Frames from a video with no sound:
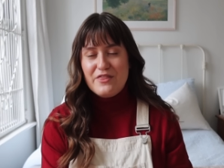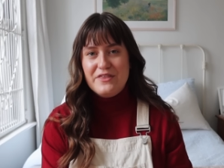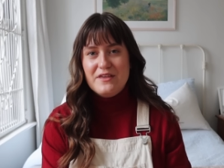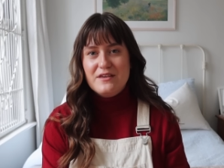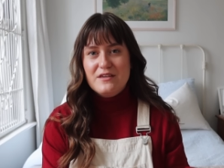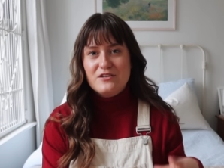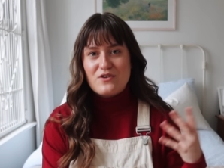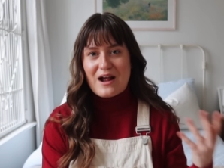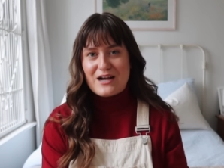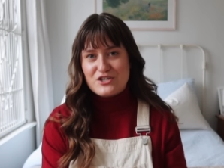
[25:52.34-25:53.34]
the
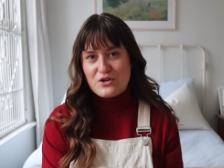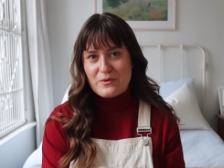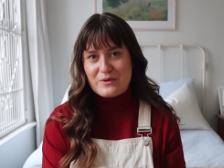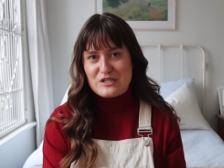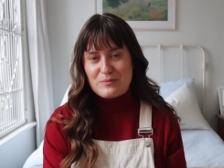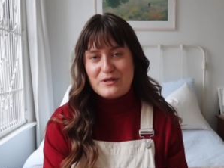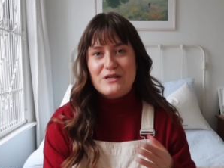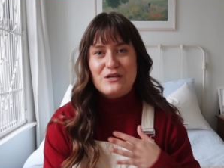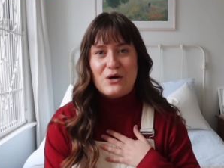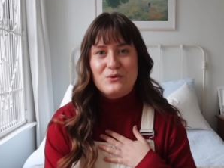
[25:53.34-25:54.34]
drag show that we
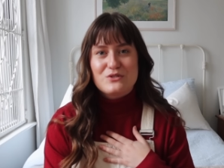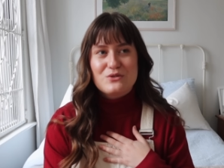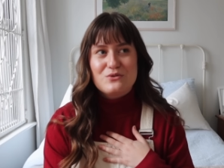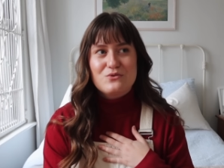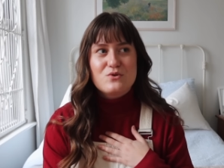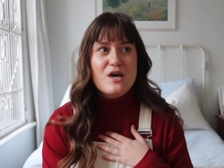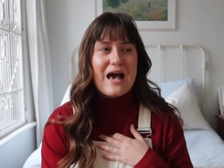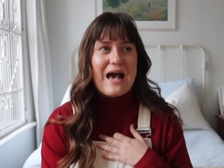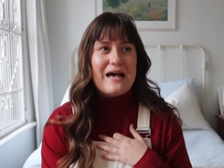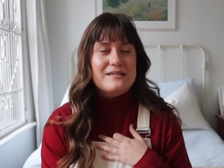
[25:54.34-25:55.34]
typically go to
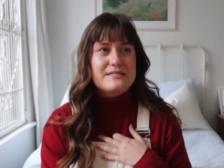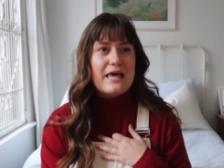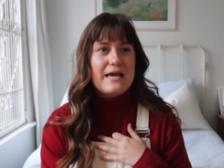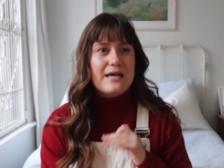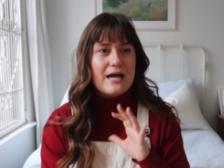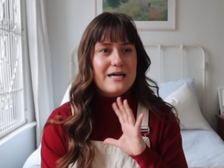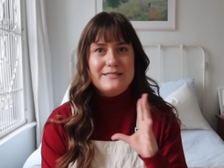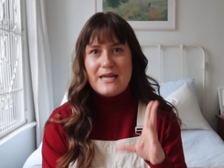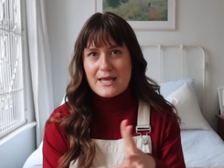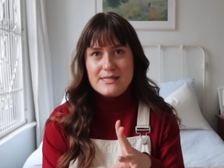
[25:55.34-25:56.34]
has like a
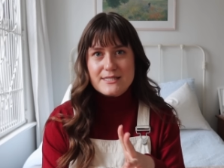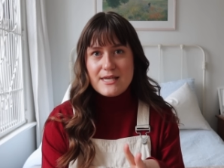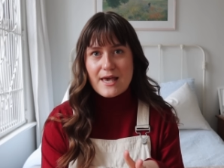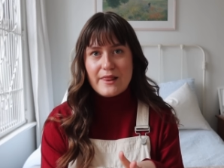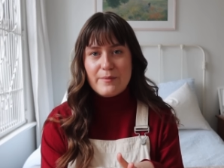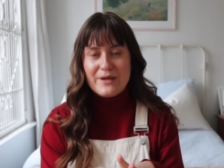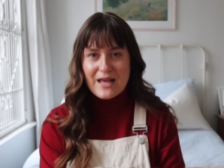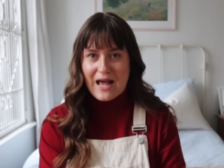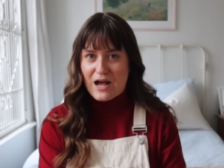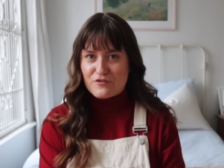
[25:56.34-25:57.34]
dancey
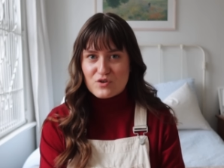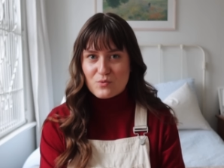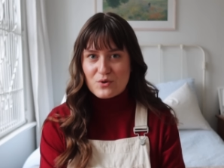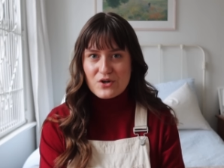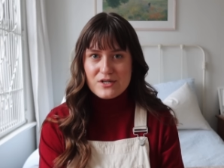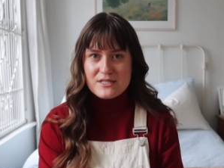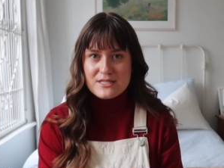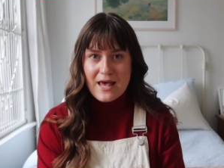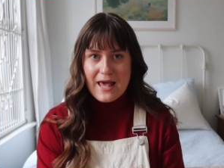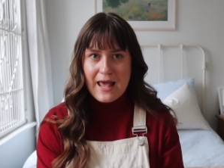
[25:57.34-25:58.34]
element afterwards
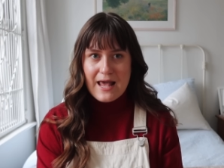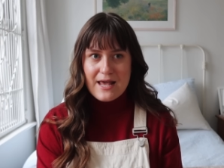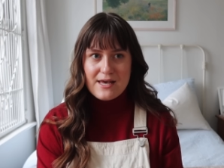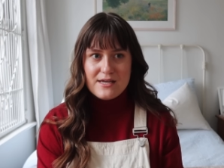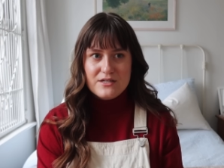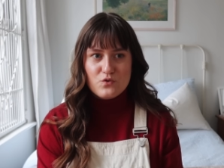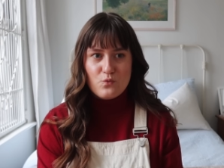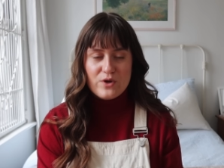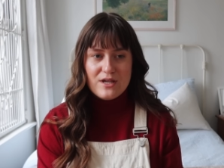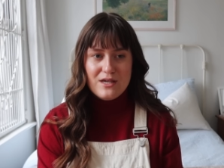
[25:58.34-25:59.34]

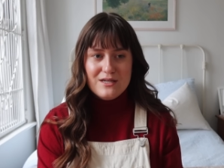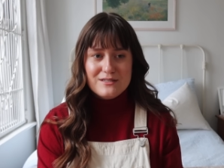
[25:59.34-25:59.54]
and we